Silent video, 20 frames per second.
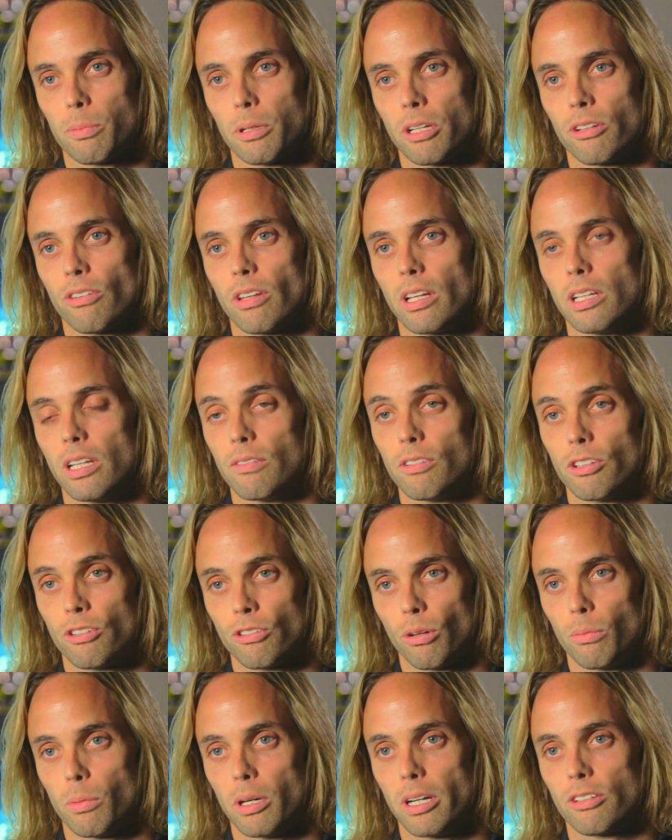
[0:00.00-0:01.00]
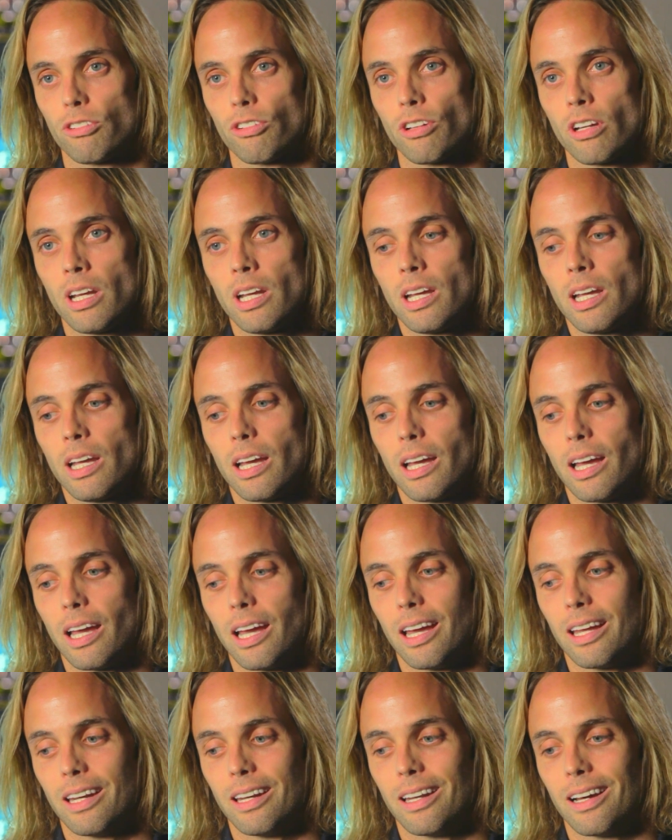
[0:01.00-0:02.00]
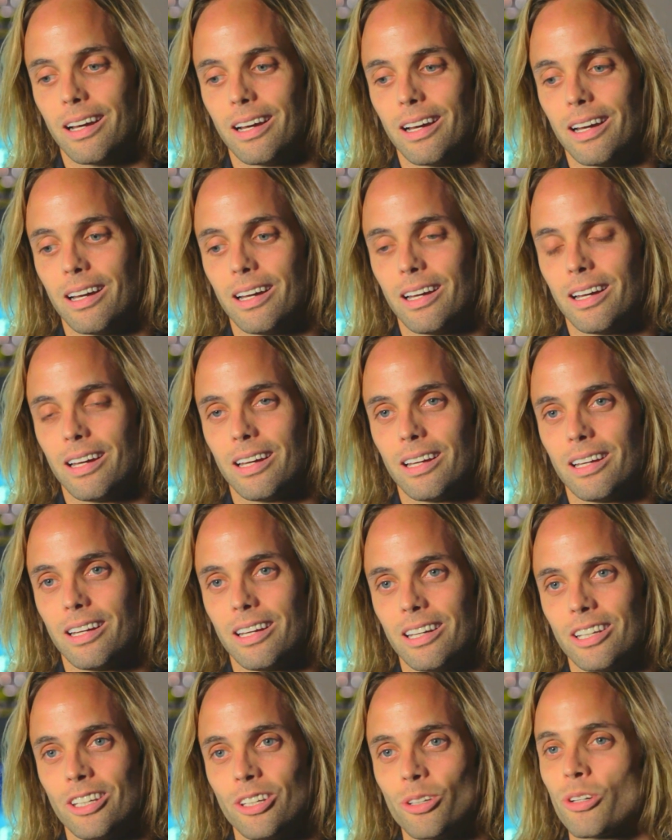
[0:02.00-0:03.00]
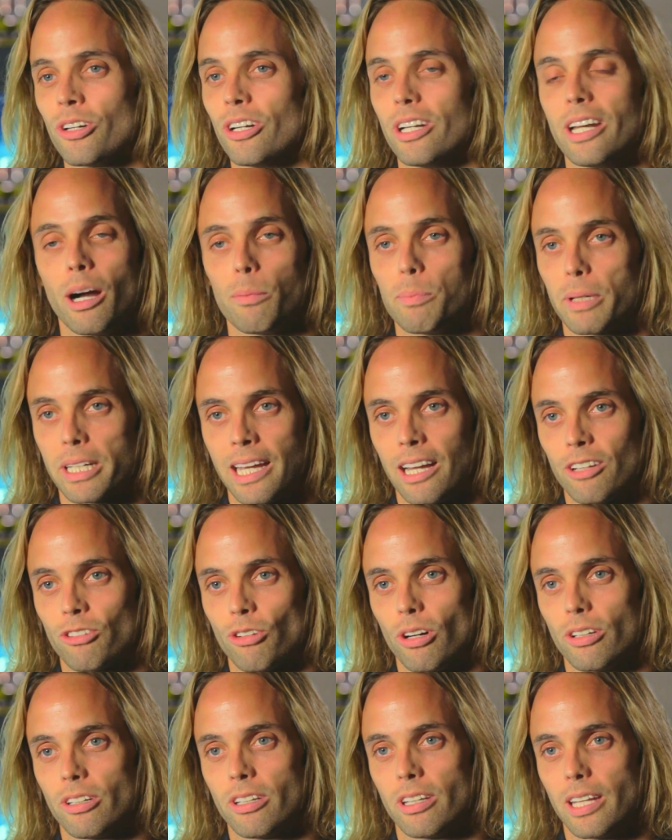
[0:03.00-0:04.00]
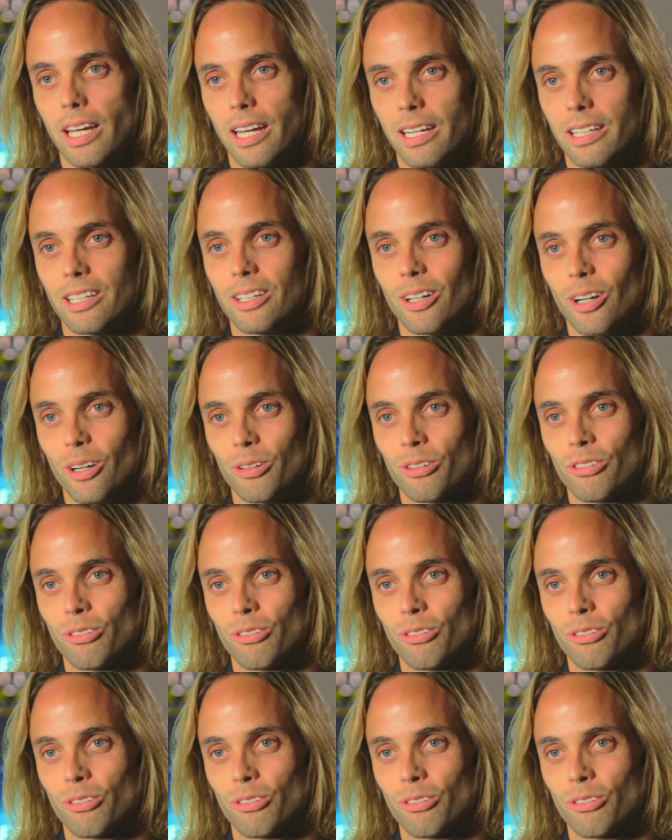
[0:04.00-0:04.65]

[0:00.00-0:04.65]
because they love it so much. And you couldn't help but catch on to that, you know?